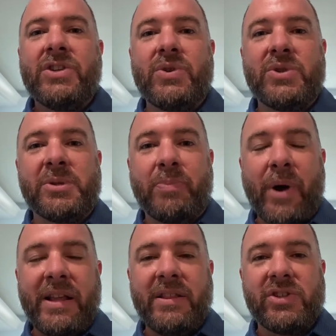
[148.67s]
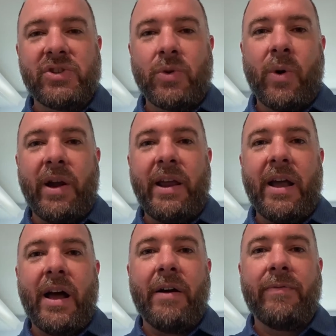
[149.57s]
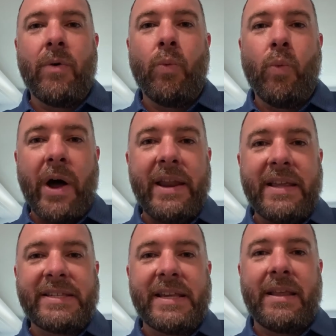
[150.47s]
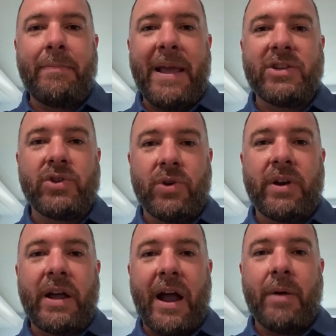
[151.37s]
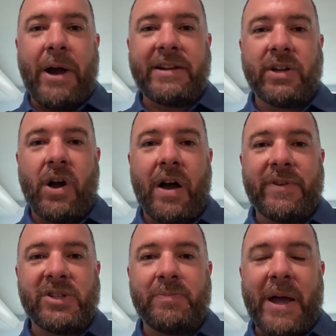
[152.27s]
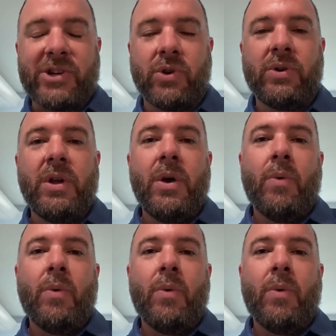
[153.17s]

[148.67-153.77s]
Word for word: to spreading the story of what is it that makes your chiropractic office special,